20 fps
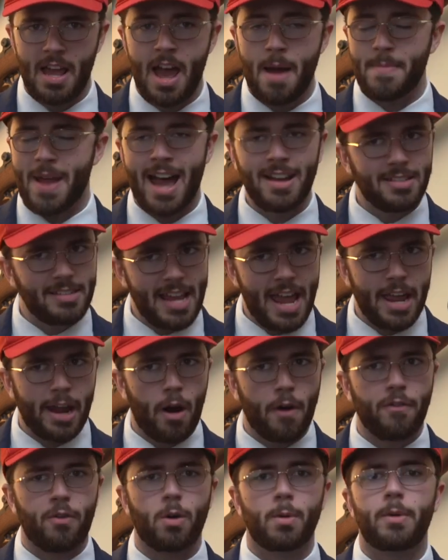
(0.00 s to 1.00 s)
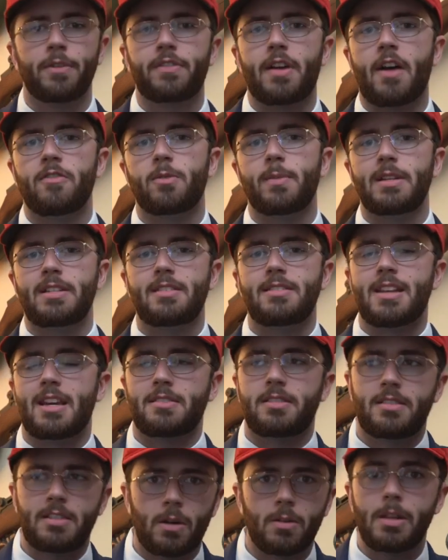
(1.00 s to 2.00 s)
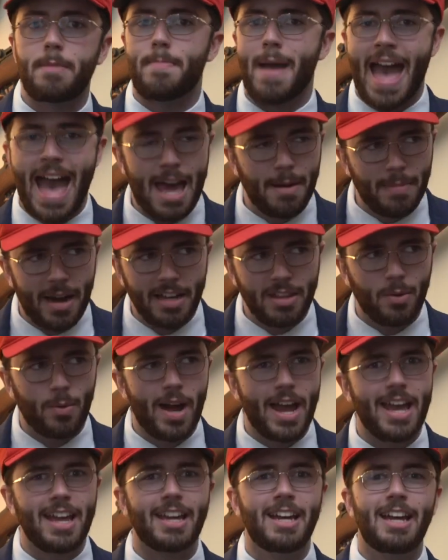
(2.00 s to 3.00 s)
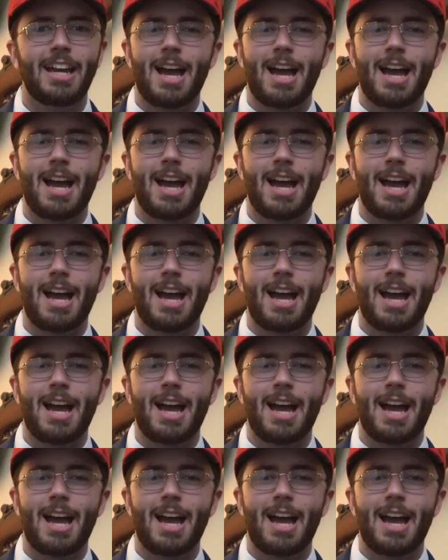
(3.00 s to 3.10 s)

I'm not saying our form of government is necessarily bad, by the way.